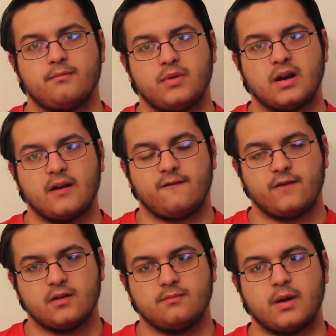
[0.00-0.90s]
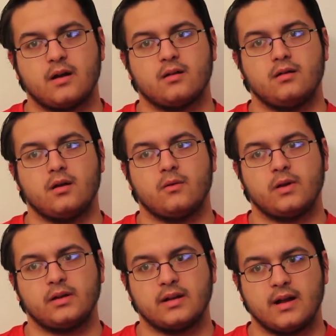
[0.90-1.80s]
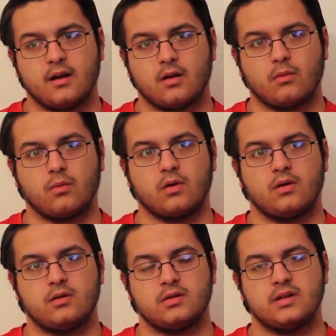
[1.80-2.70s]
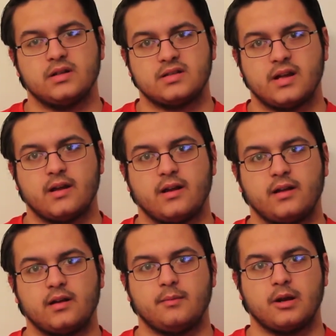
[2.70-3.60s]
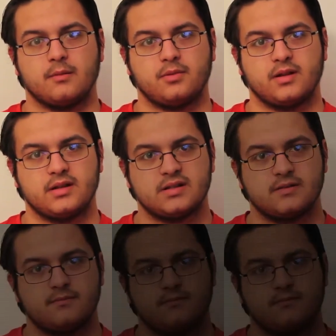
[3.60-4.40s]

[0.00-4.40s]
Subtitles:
But I feel better knowing that our world is heading in a better place.